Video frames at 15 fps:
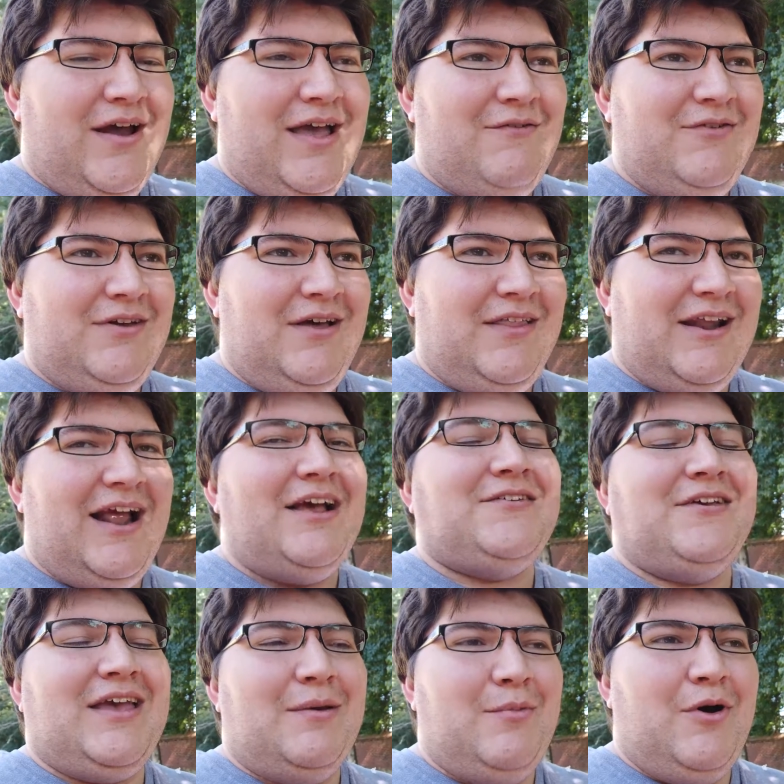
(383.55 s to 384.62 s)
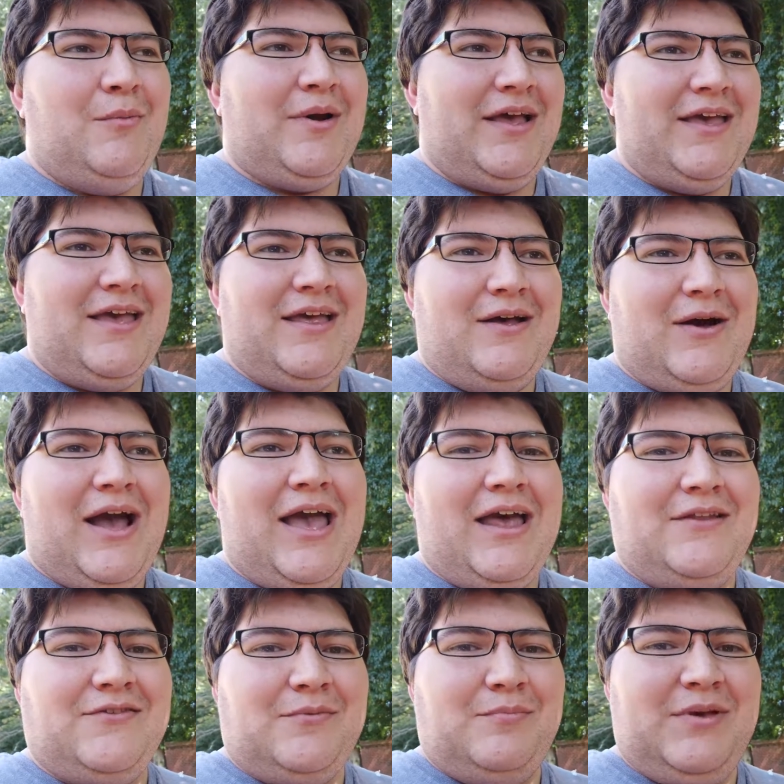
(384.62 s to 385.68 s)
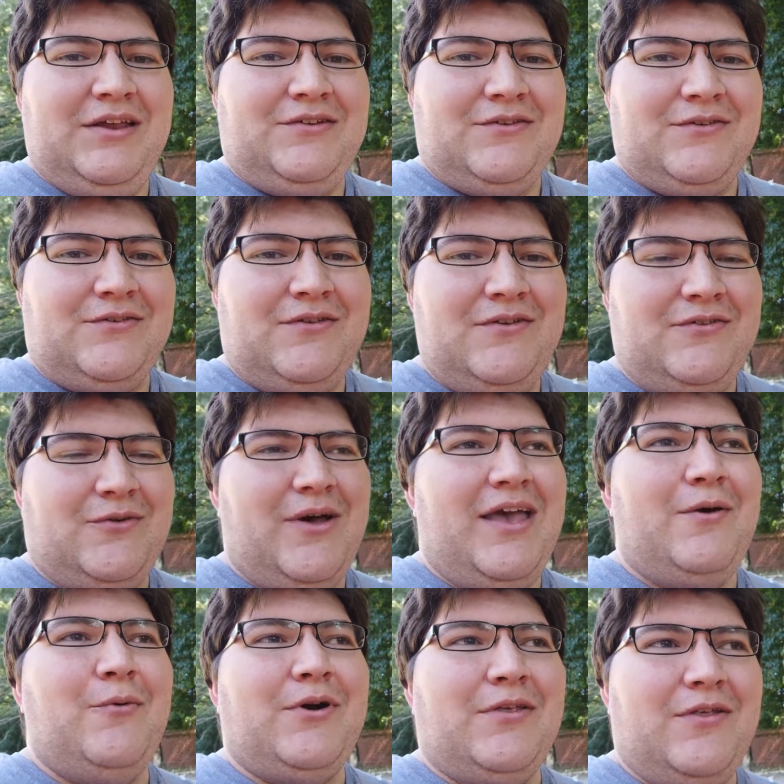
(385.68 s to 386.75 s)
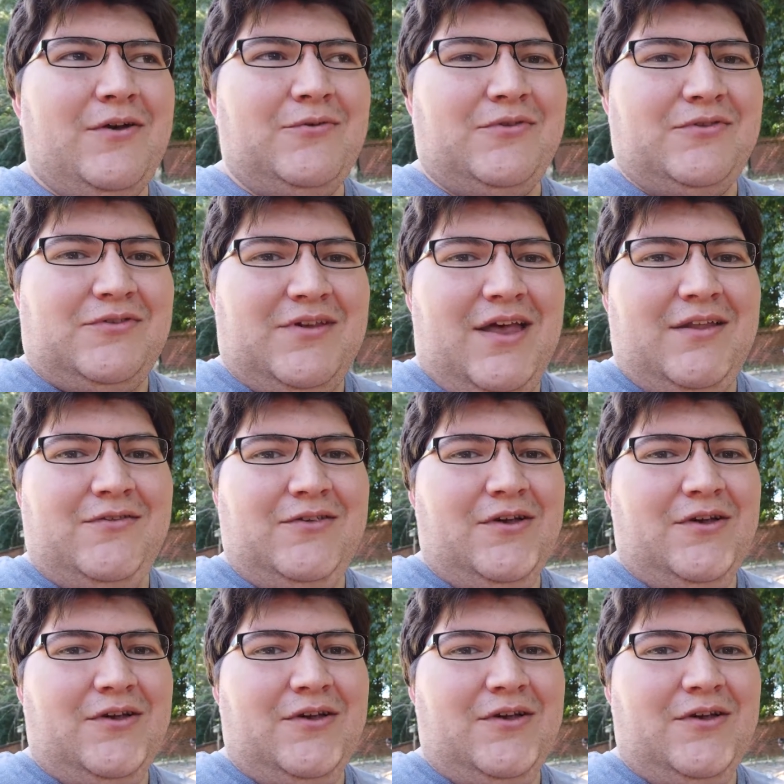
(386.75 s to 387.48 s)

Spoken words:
I haven't done that. I actually came home and I had some peaches, so I ate one of those instead.